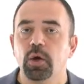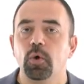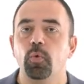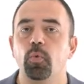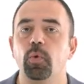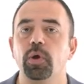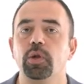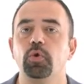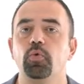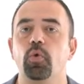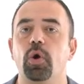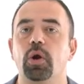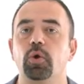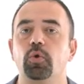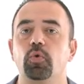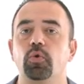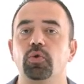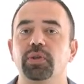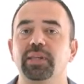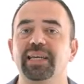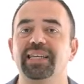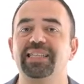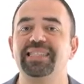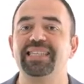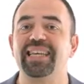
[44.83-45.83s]
when you are
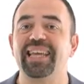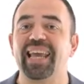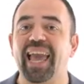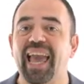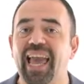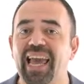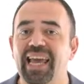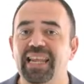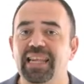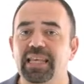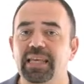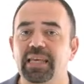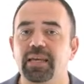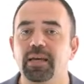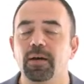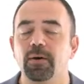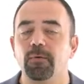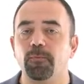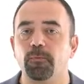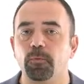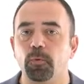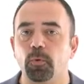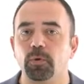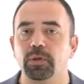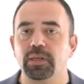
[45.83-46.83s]
conducting any
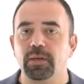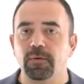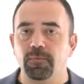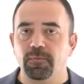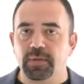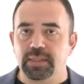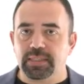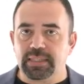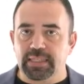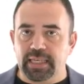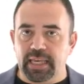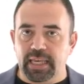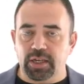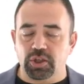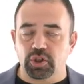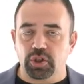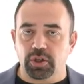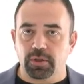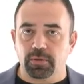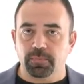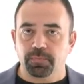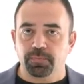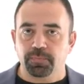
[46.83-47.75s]
fraud investigation.